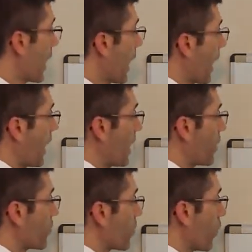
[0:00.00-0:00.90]
I
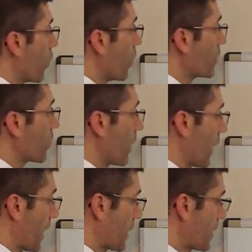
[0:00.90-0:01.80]
have
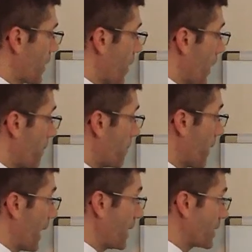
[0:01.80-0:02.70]
1y
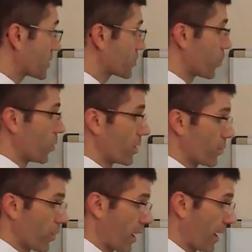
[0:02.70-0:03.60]
minus
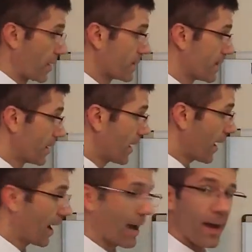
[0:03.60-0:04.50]
1y.
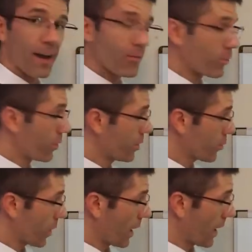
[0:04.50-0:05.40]
I have
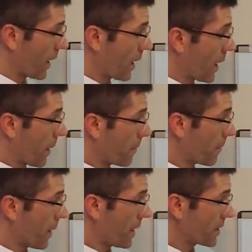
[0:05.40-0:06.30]
1y
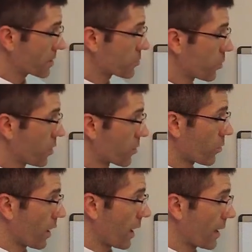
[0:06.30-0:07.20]
minus
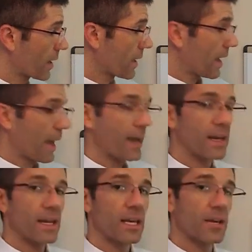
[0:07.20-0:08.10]
1y, and
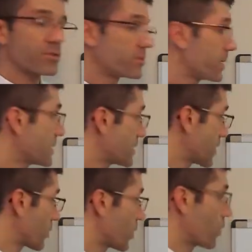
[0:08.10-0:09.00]
it gives me
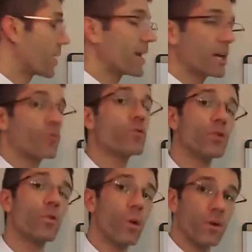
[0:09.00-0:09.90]
0. If
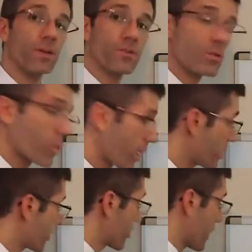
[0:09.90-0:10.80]
you wanted to
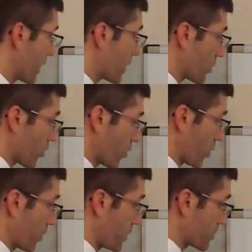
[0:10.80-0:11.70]
waste your ink or
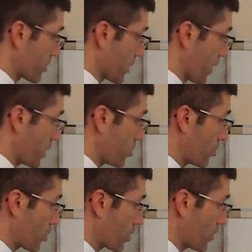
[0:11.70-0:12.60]
your pencil lead,
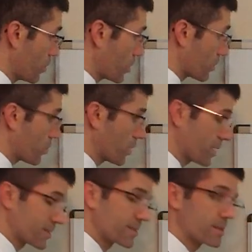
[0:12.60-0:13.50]
you could put
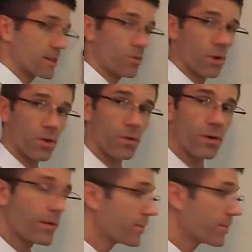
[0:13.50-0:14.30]
plus 0,